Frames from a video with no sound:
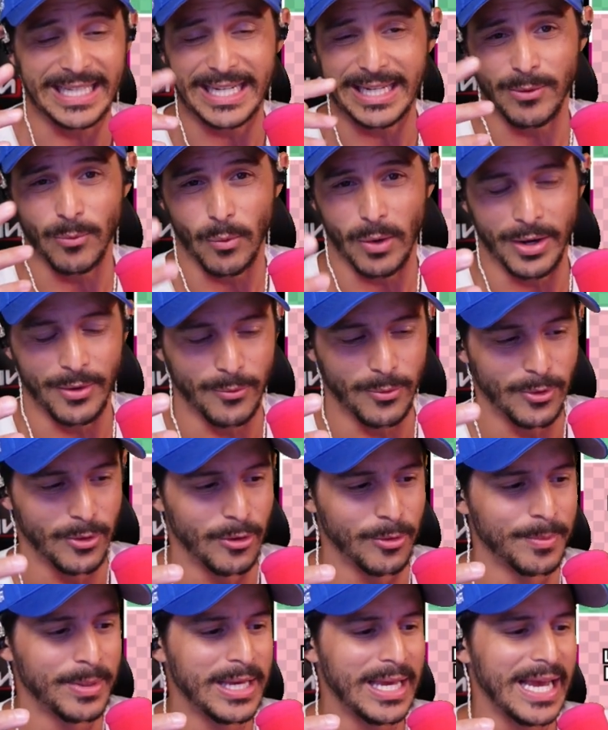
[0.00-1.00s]
in one
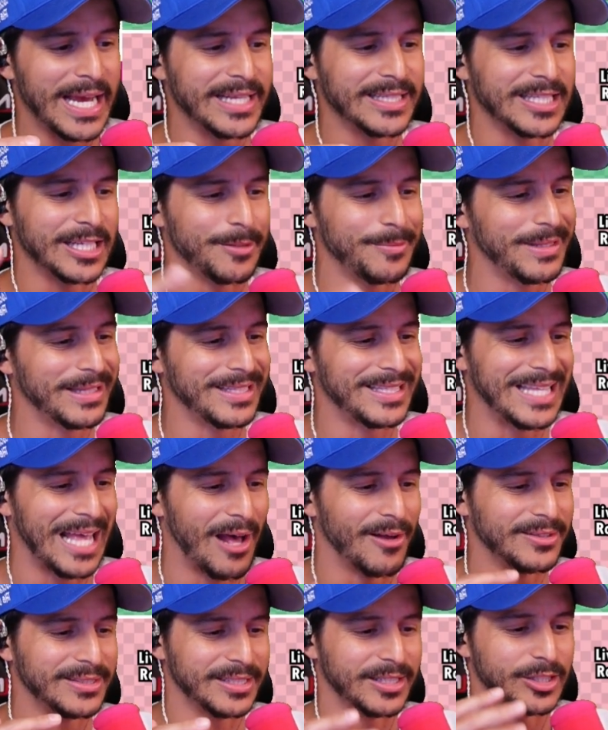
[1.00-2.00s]
room, is going to be the
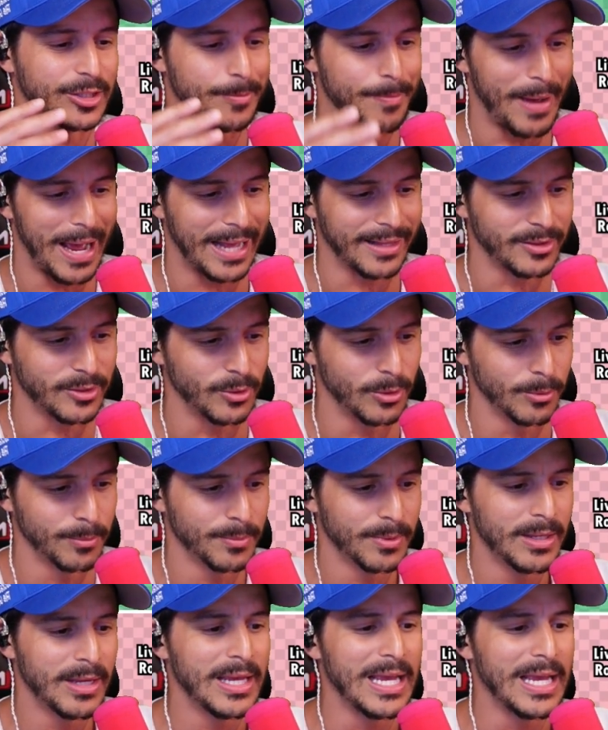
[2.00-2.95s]
downstairs bathroom.